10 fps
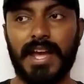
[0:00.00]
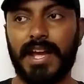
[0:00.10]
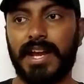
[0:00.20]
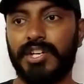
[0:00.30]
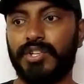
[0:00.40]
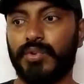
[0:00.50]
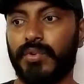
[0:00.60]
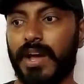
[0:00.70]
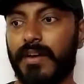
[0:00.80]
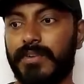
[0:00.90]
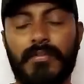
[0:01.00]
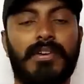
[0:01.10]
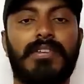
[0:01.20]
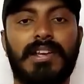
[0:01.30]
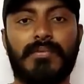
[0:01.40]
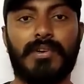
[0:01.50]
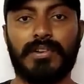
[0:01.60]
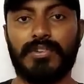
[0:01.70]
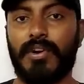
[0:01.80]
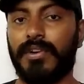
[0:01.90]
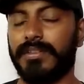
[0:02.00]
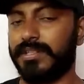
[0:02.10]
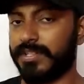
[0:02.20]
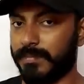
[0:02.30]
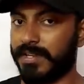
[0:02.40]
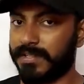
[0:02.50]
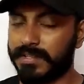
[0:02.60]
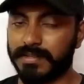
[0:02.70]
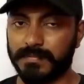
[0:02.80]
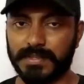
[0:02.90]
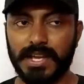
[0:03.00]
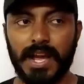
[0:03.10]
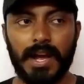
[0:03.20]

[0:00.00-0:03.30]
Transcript: and you have never really worked on distributed systems.